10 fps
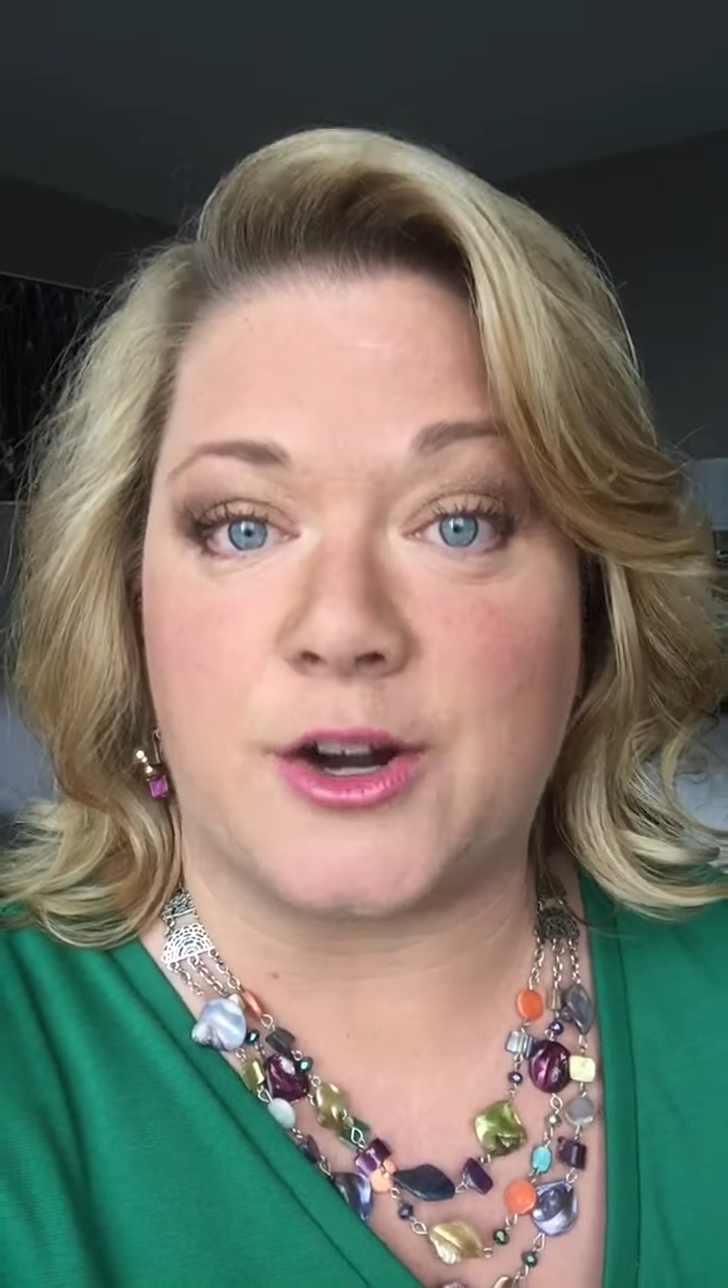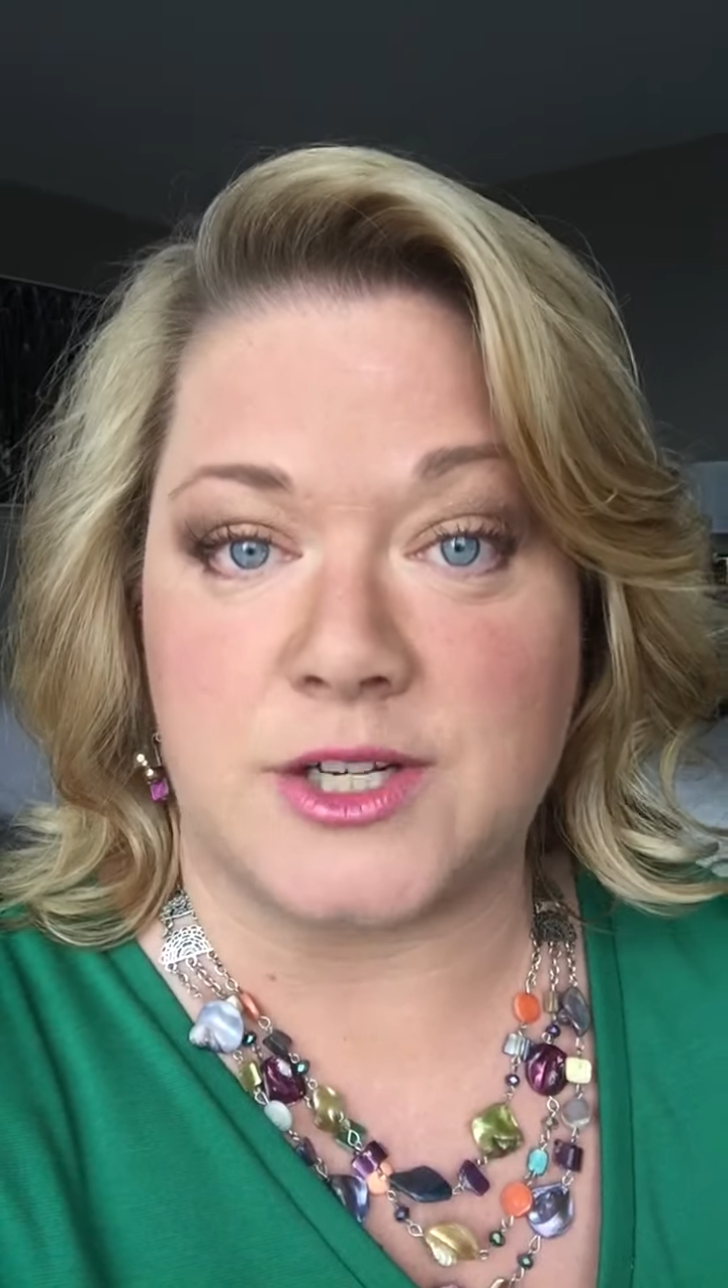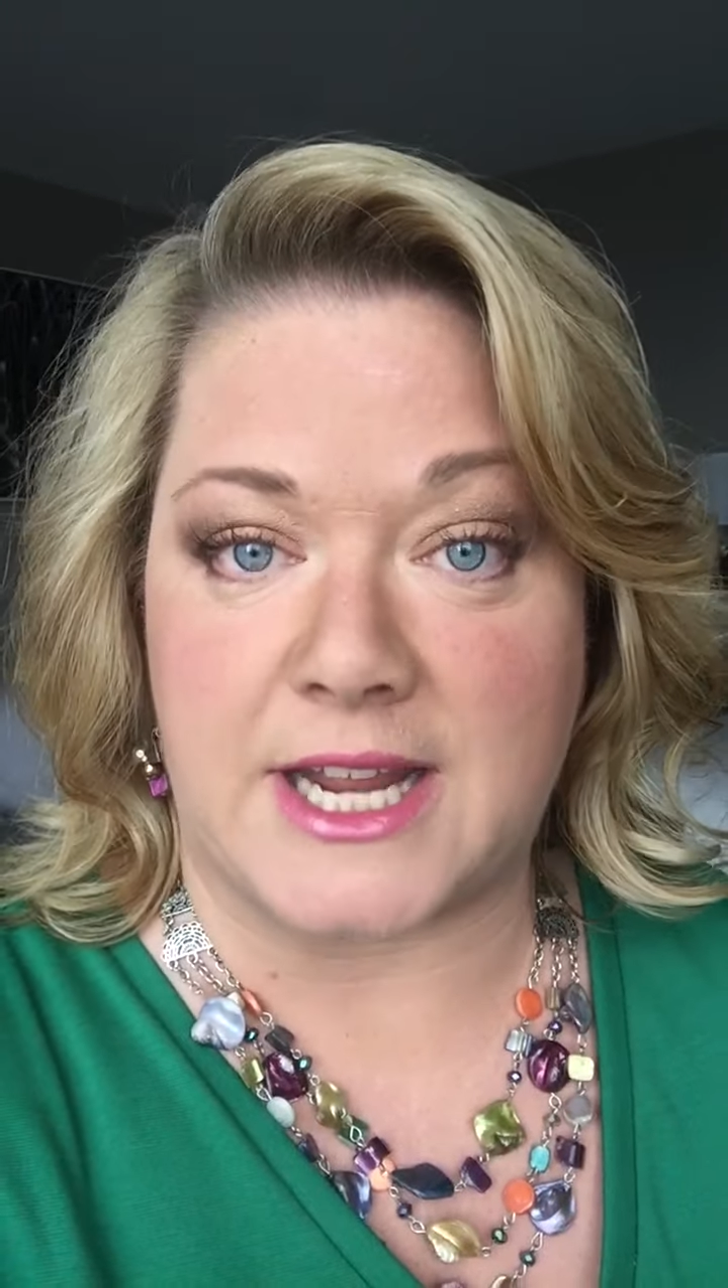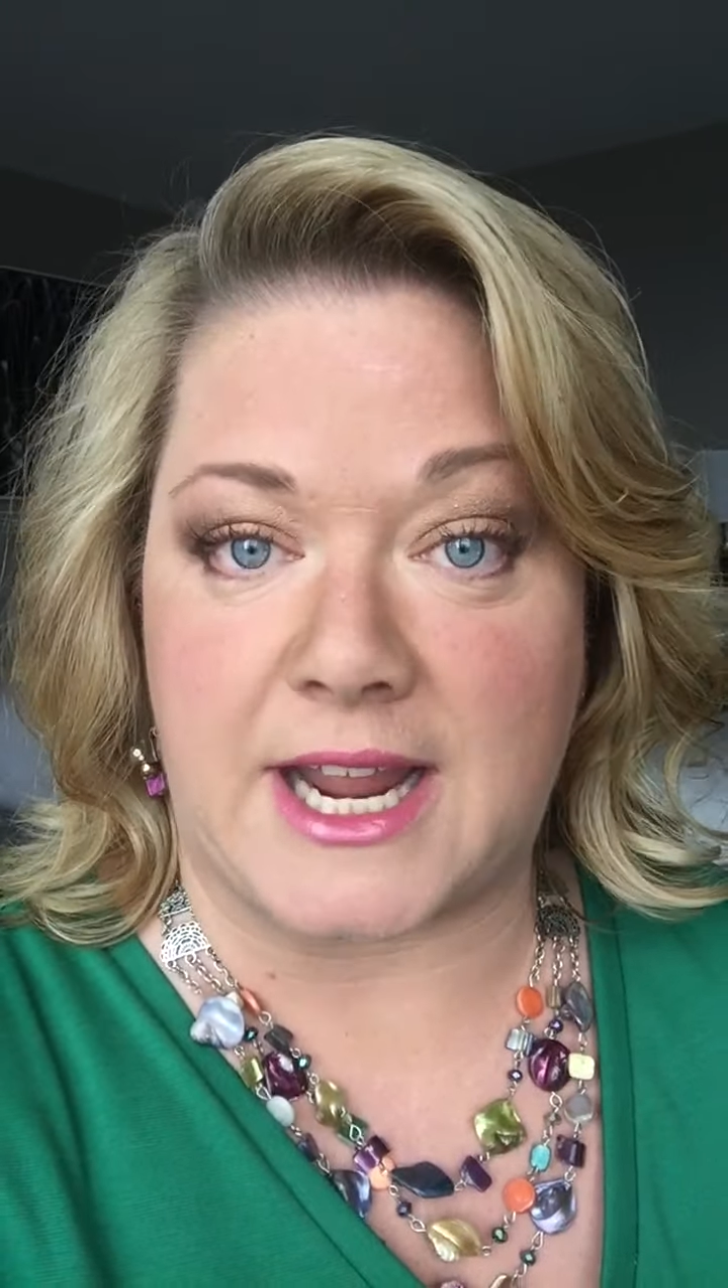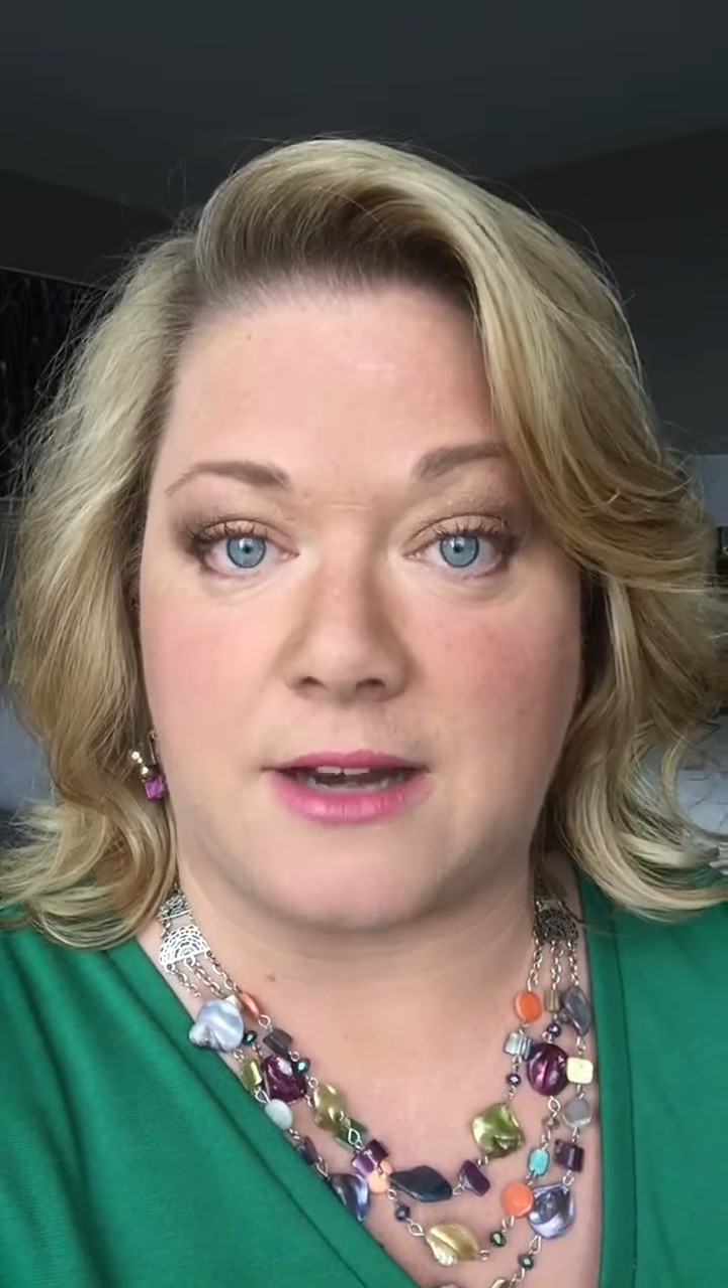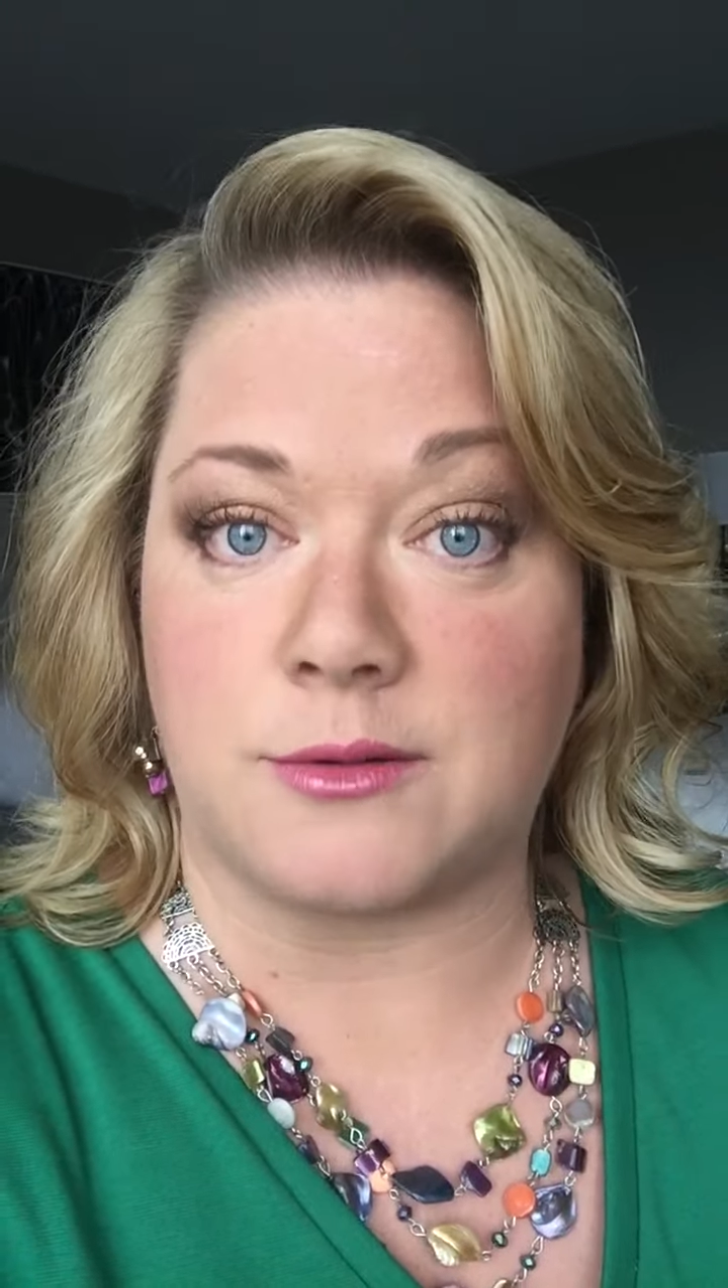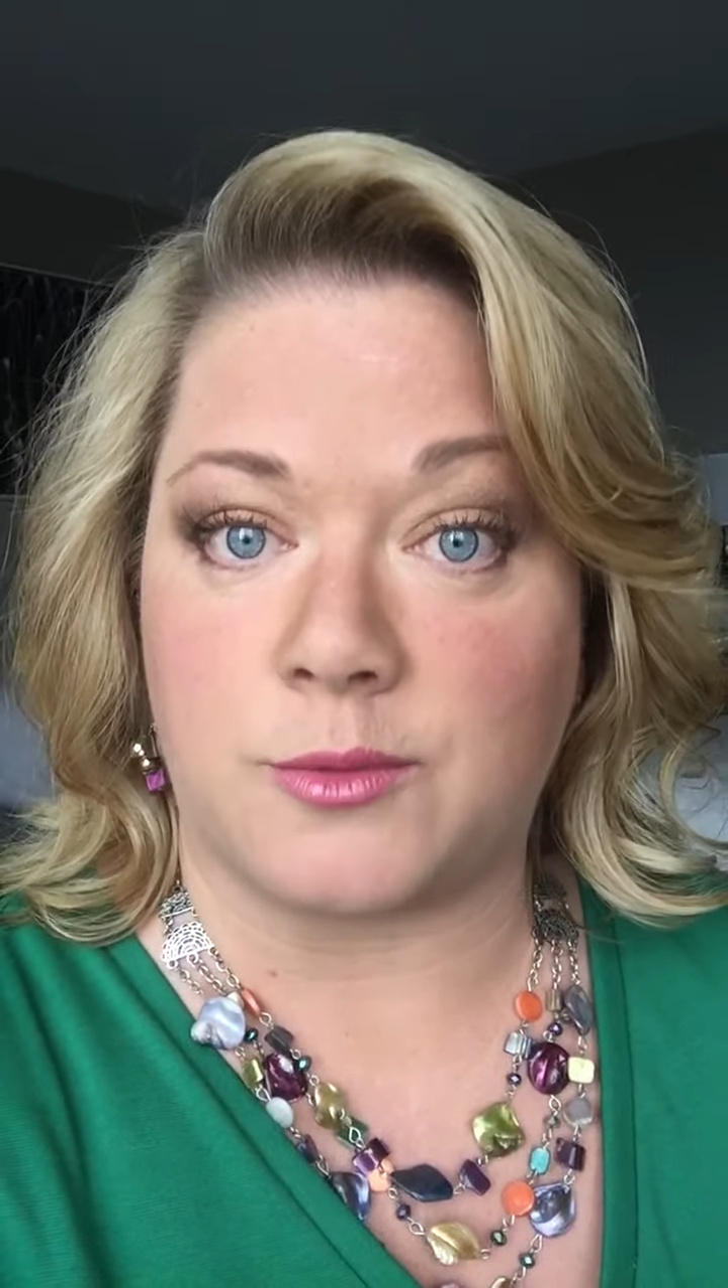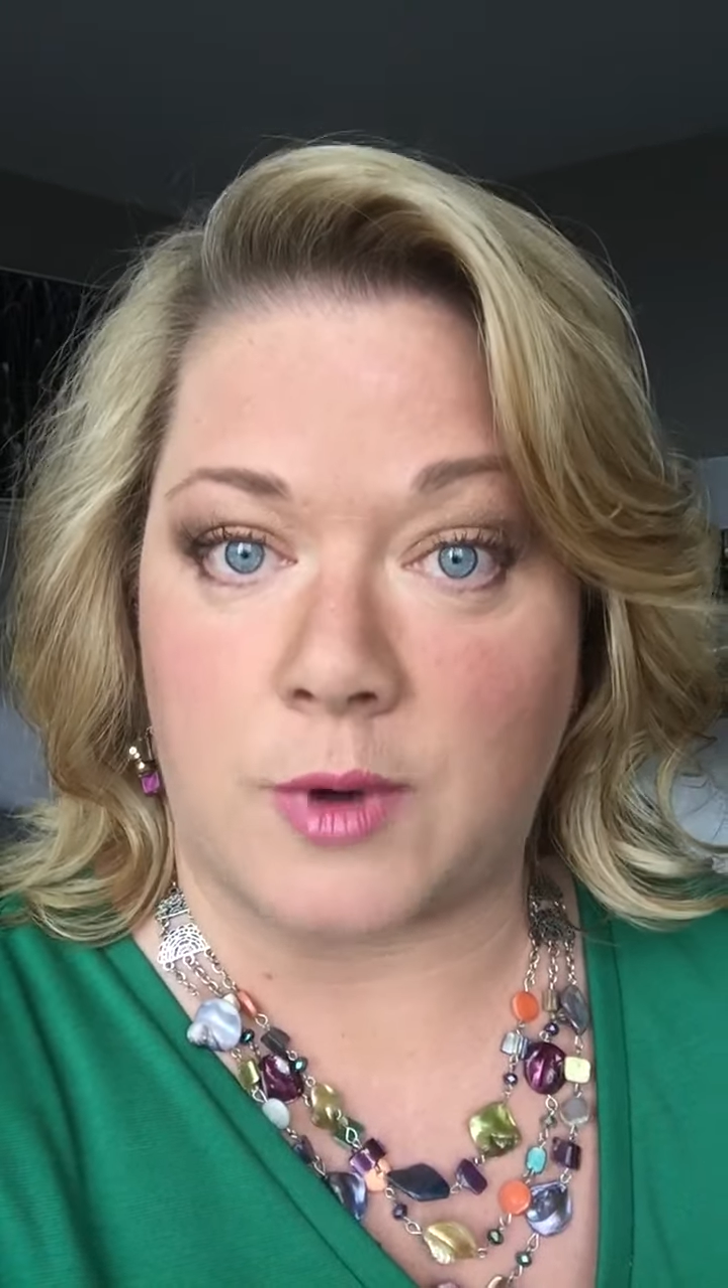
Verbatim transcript: entertain,